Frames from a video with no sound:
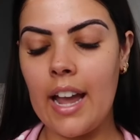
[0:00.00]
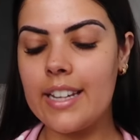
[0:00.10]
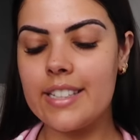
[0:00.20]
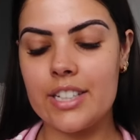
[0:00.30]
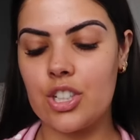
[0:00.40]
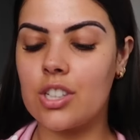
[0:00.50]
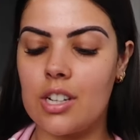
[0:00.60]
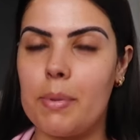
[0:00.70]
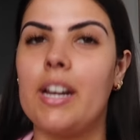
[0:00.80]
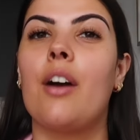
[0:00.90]
is this just going
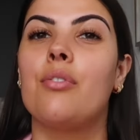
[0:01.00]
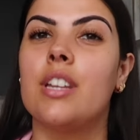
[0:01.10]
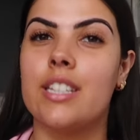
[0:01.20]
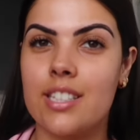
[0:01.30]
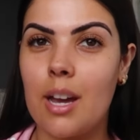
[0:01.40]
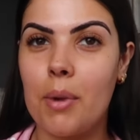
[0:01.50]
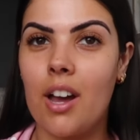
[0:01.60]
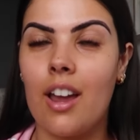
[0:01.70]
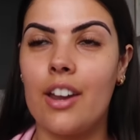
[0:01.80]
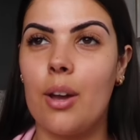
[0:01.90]
to be like for this
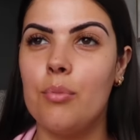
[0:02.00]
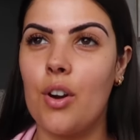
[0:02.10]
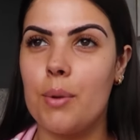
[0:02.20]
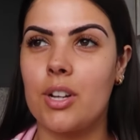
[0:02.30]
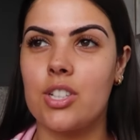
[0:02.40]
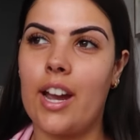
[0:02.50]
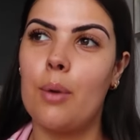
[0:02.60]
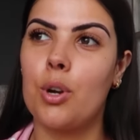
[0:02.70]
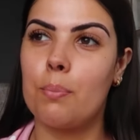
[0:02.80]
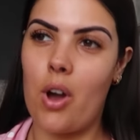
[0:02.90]
summer? Like, and I'm very much like, I
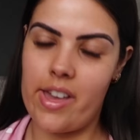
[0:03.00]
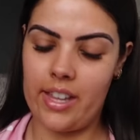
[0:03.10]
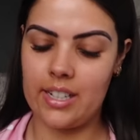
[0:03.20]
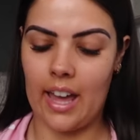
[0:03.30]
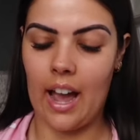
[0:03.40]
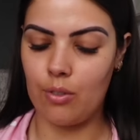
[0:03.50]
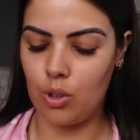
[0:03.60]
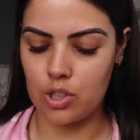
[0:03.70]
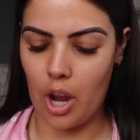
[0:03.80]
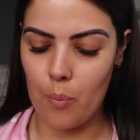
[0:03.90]
want to buy things that have
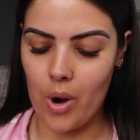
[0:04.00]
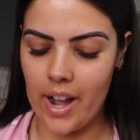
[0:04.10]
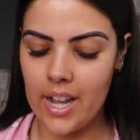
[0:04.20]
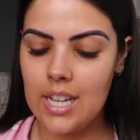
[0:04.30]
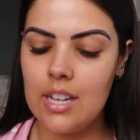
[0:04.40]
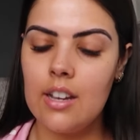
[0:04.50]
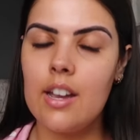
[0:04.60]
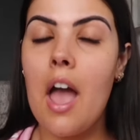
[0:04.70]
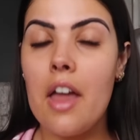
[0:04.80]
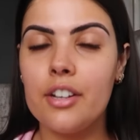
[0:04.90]
long-term wear.
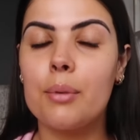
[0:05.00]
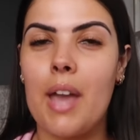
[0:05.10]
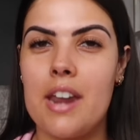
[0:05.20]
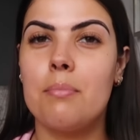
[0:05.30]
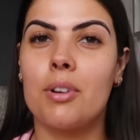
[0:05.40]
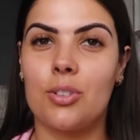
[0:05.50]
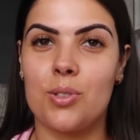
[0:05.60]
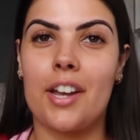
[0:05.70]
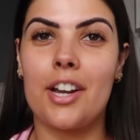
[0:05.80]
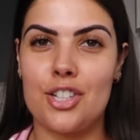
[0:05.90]
Ended up getting it because I
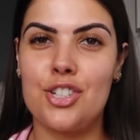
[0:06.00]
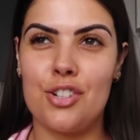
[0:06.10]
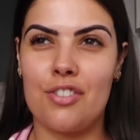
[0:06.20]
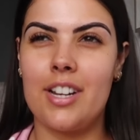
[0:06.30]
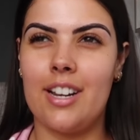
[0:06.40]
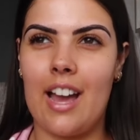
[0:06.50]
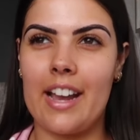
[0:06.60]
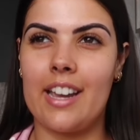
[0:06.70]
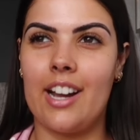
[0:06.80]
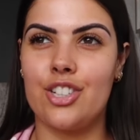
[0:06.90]
was like, I do really
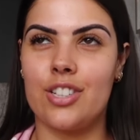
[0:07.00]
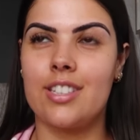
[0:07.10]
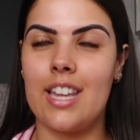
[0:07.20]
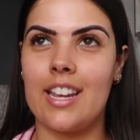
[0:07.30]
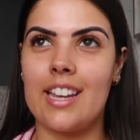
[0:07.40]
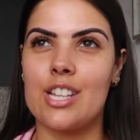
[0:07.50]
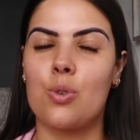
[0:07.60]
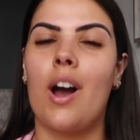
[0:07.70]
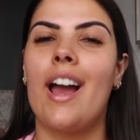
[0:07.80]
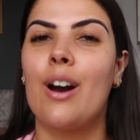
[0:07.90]
like it. I just think it's
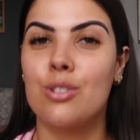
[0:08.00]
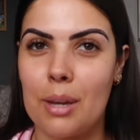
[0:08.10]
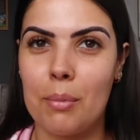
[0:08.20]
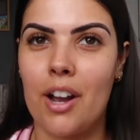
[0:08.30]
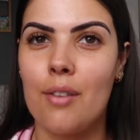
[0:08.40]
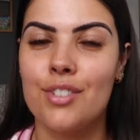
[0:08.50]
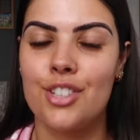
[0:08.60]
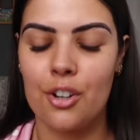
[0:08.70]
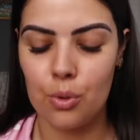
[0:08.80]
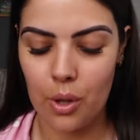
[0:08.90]
quite outside my comfort
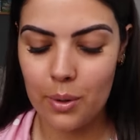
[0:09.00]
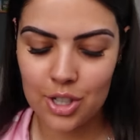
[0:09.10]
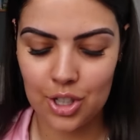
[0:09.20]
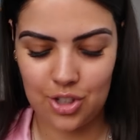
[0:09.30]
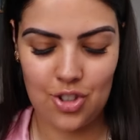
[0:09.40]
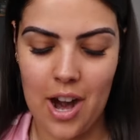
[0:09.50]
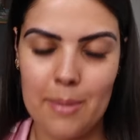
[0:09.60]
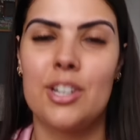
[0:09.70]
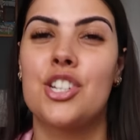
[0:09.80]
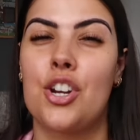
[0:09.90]
zone. Although it's just
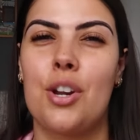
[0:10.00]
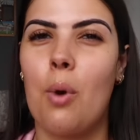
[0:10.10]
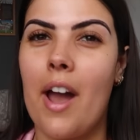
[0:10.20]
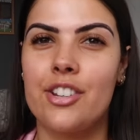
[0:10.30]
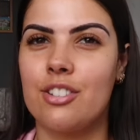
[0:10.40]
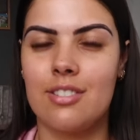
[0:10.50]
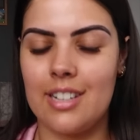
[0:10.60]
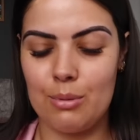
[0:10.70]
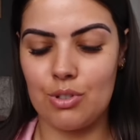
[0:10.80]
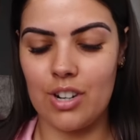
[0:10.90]
stripes, I don't know why.
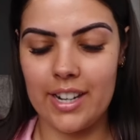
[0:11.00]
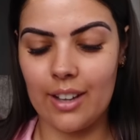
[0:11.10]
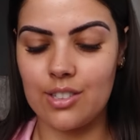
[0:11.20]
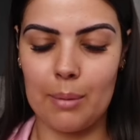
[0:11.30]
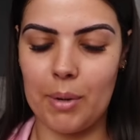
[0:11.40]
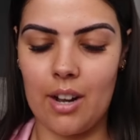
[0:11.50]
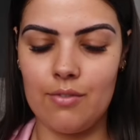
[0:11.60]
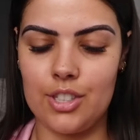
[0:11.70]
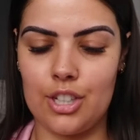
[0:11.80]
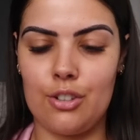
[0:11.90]
It was really outside my
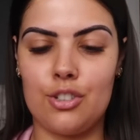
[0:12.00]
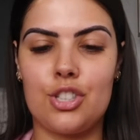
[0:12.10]
comfort zone.